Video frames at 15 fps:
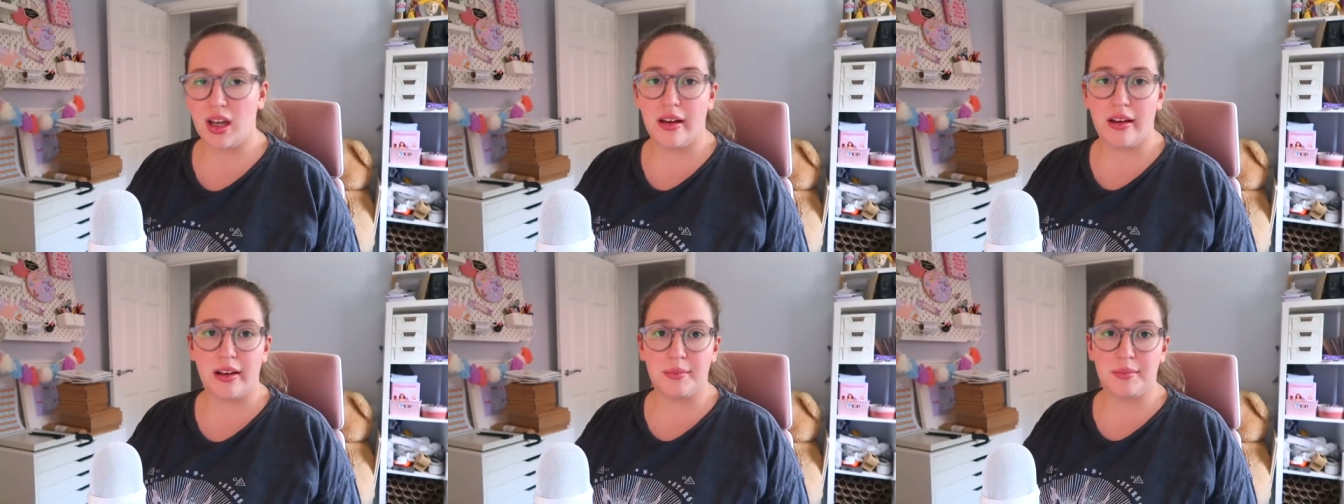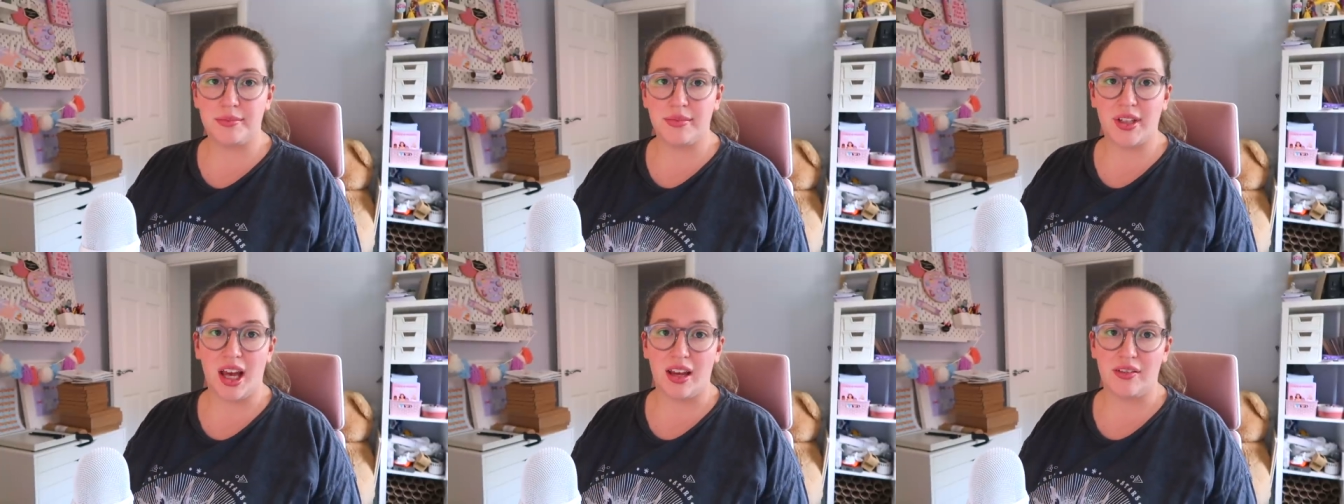
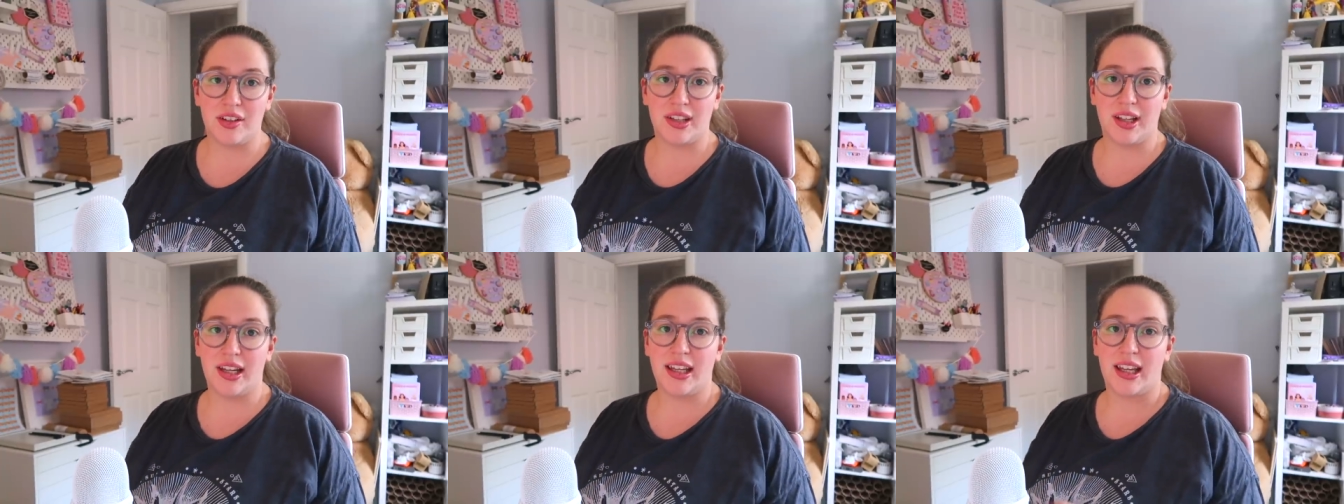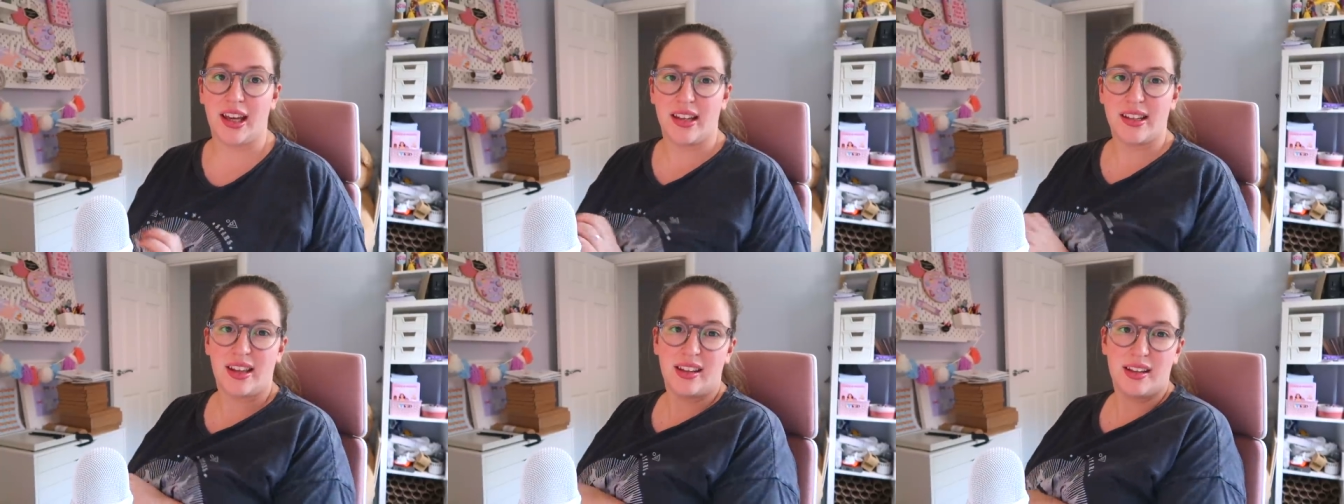Um, yeah, if you like
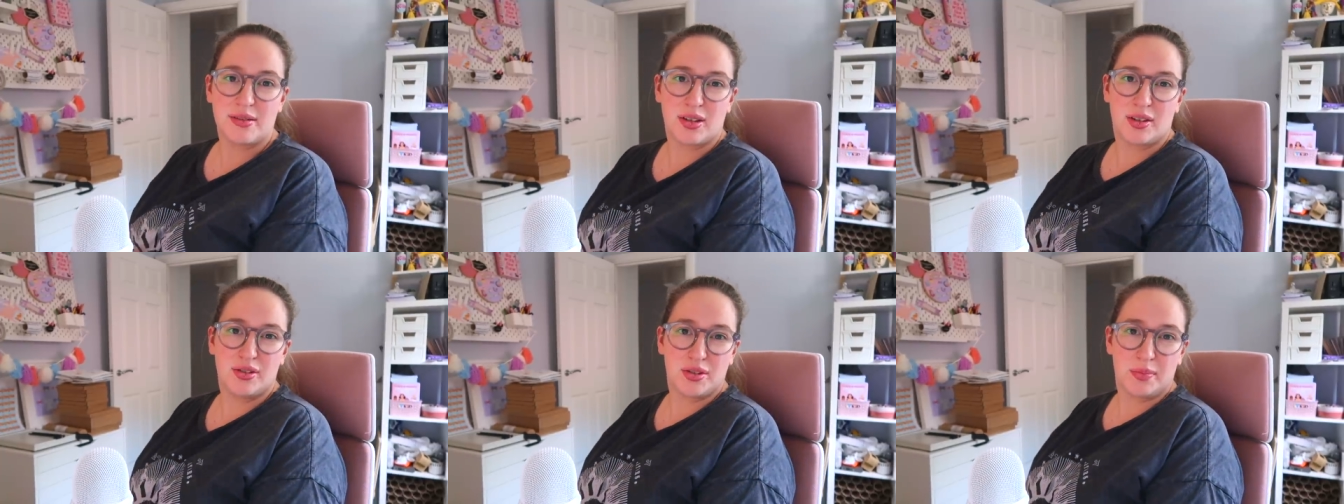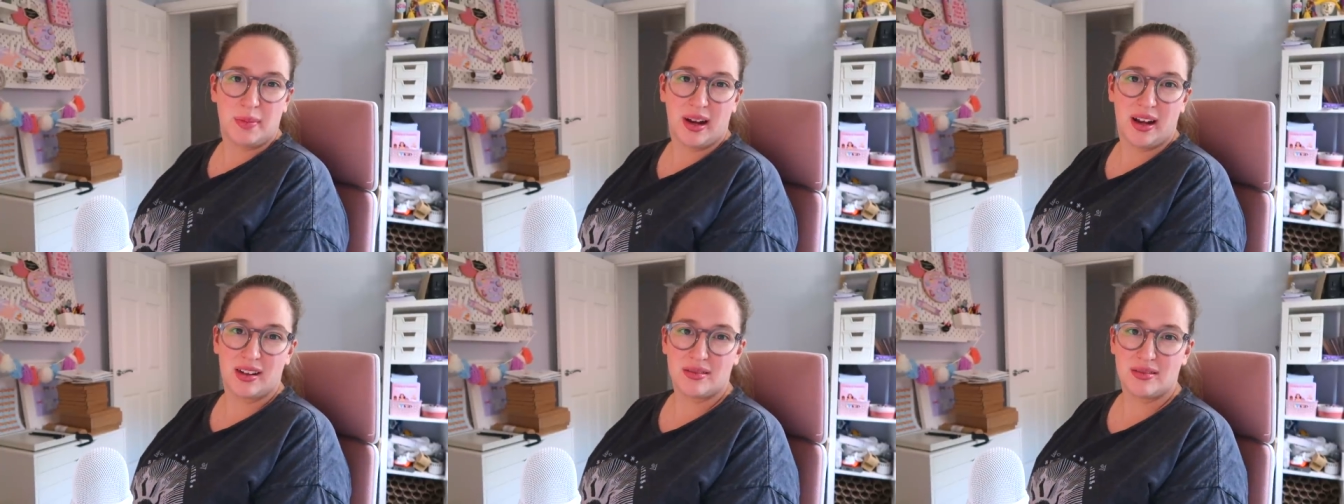it, I think it's
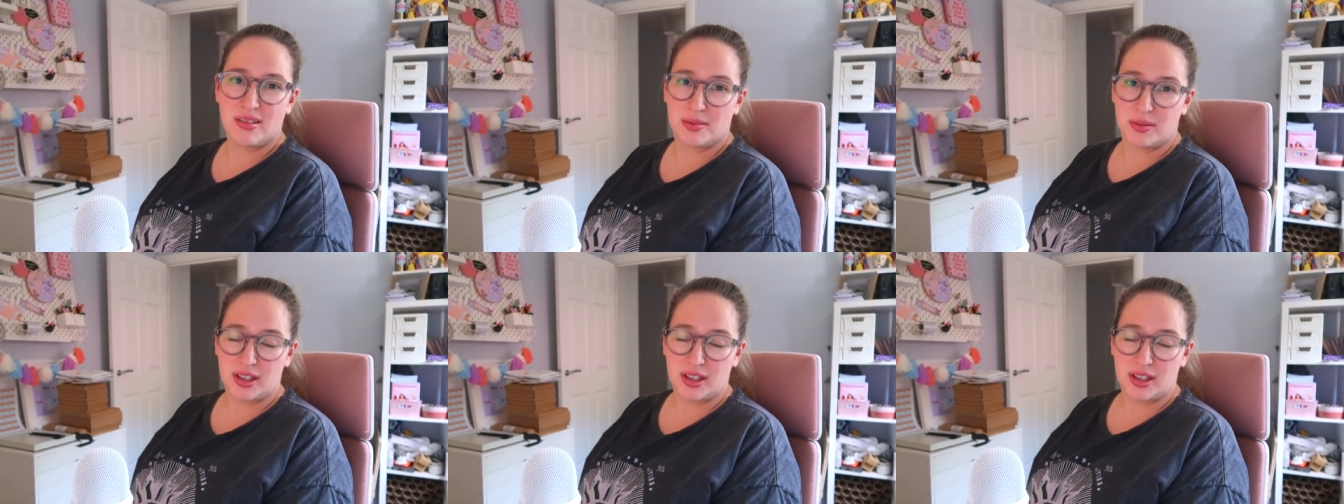£100,